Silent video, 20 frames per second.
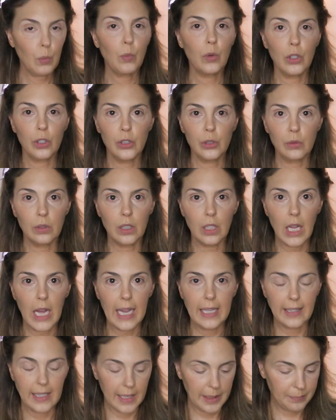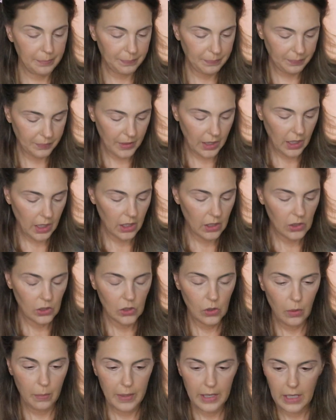we're gonna do a little highlight.
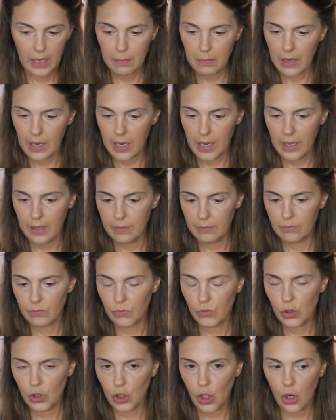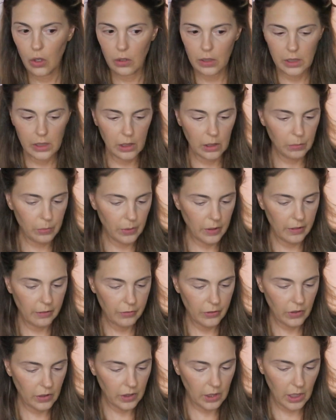So I'm gonna get my Charlotte Tilbury
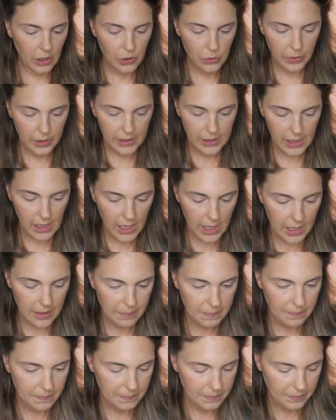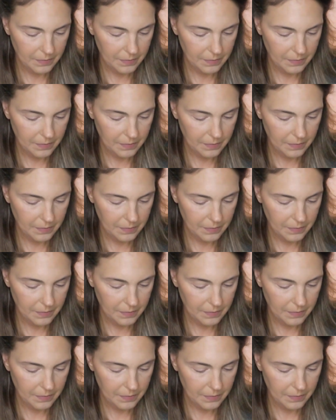for the luxury side.